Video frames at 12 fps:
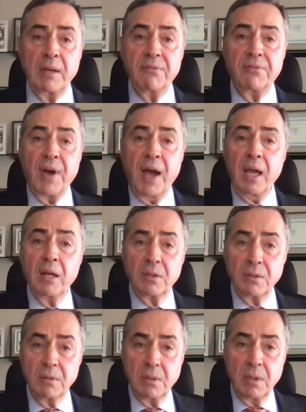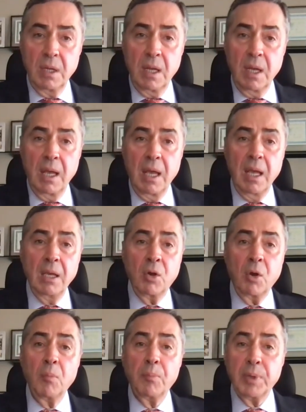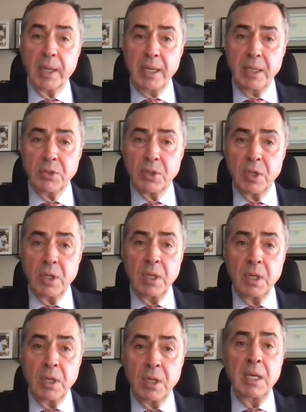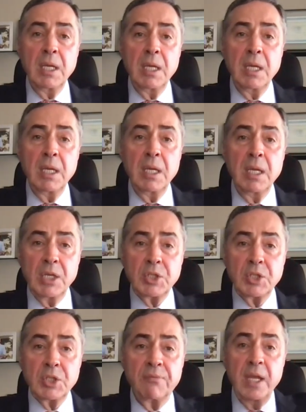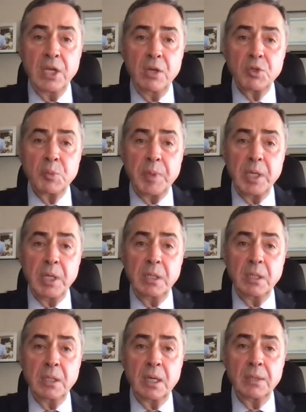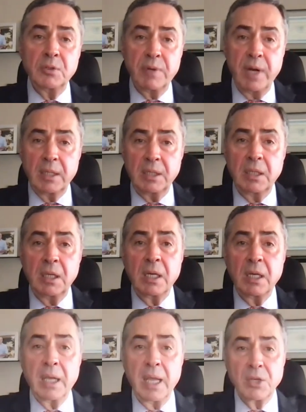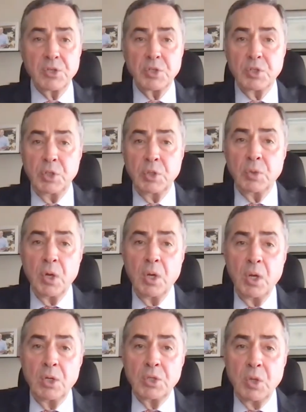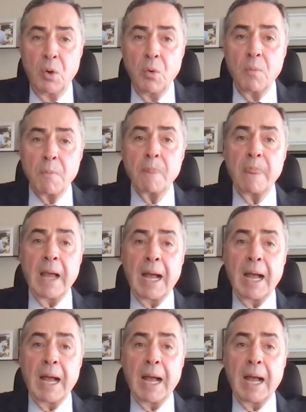can file a complaint in case of fake news being directed against you. So